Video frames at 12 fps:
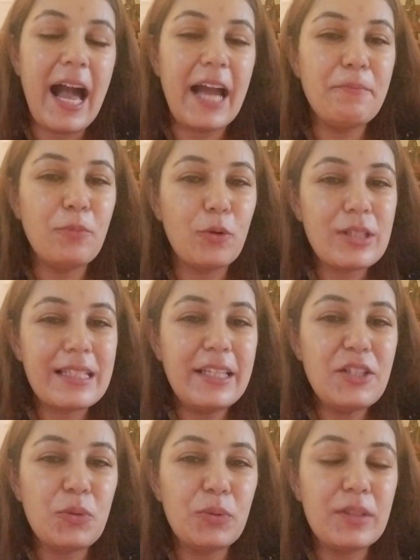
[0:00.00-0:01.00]
And
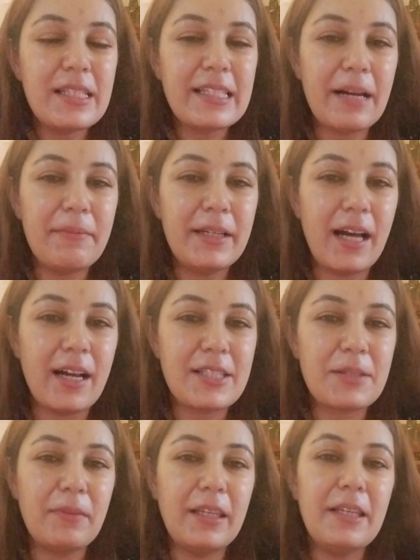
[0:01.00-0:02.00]
mostly students come and
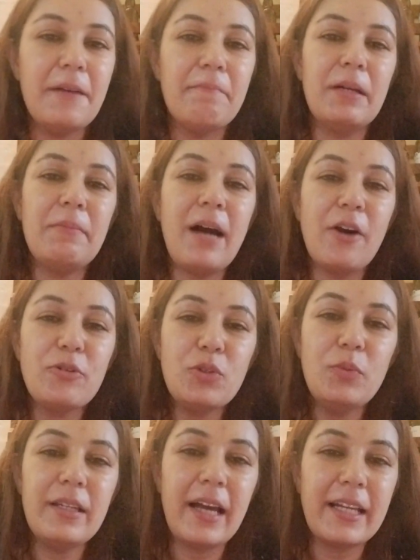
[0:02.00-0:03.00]
ask me, ma'am, how
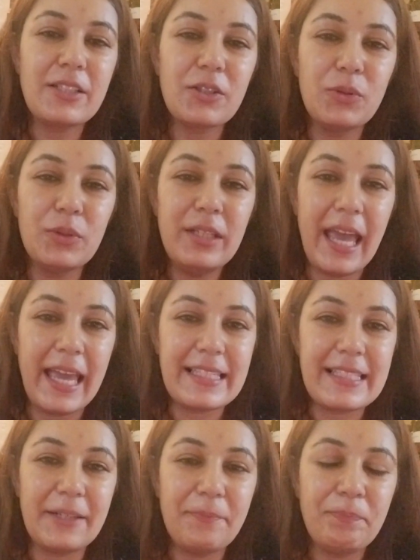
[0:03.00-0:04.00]
do we write a good
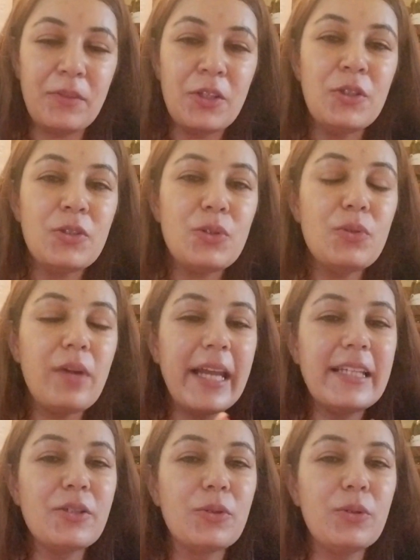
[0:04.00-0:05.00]
essay? To
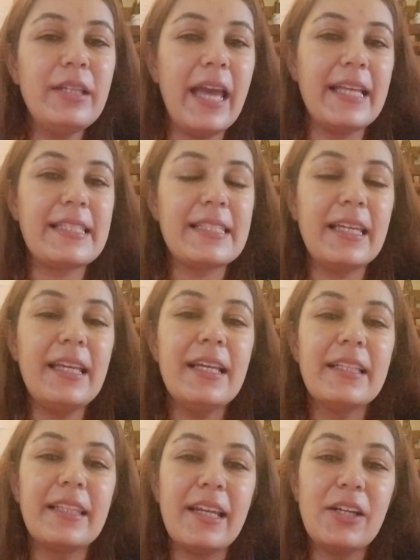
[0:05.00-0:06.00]
write a good
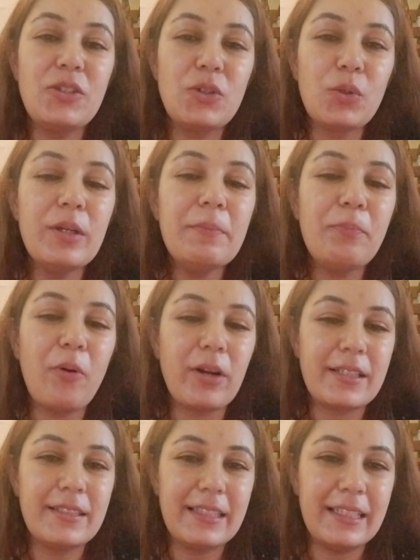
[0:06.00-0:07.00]
essay, there are two
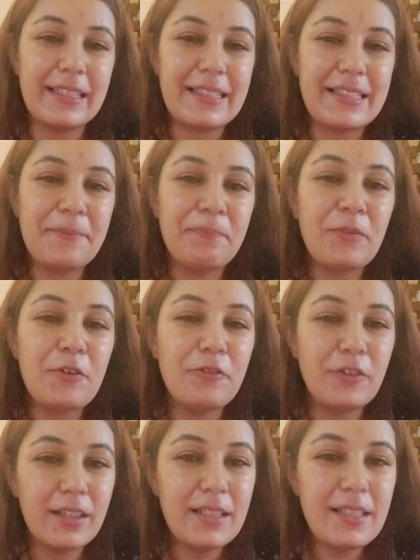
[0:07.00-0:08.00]
important things.
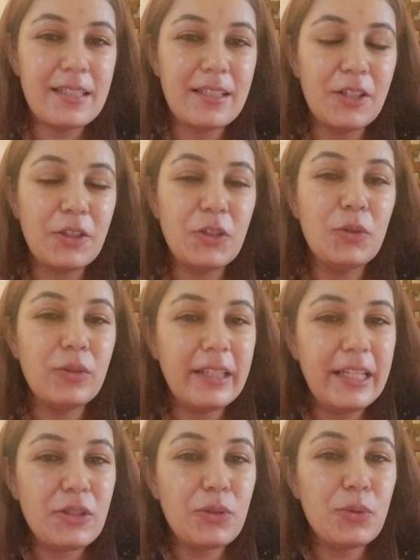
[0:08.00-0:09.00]
First, you
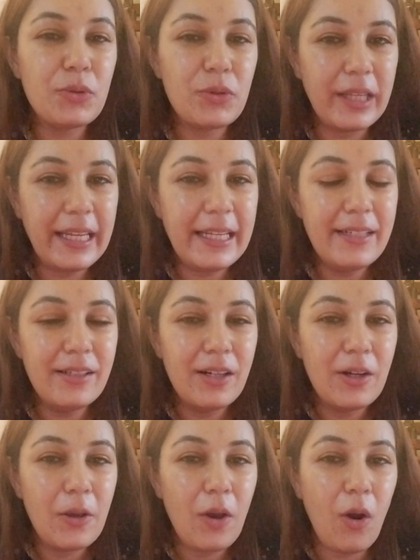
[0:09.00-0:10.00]
need to read
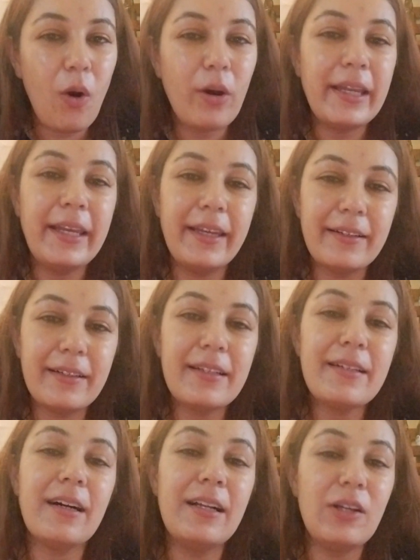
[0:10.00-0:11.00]
or
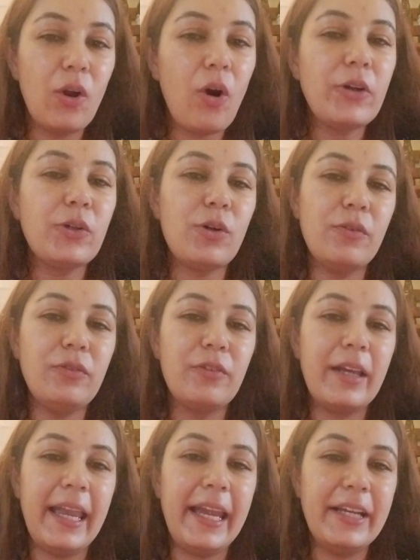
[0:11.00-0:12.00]
hear a lot of
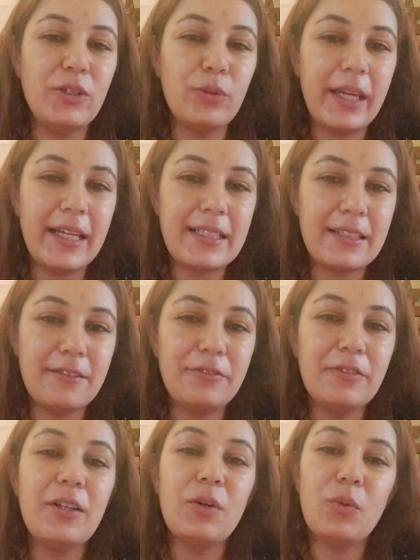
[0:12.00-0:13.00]

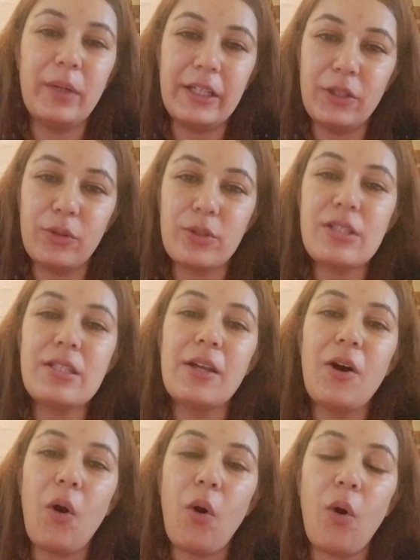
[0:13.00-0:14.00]
educative videos
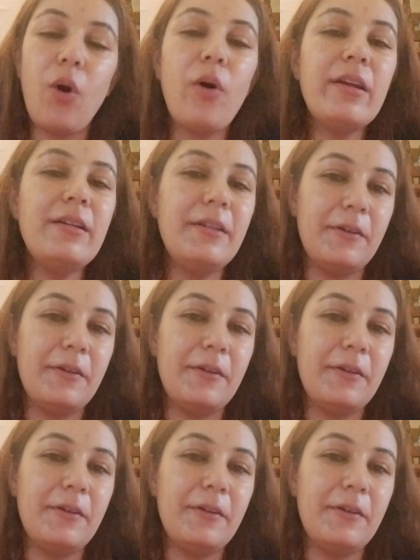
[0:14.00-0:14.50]
or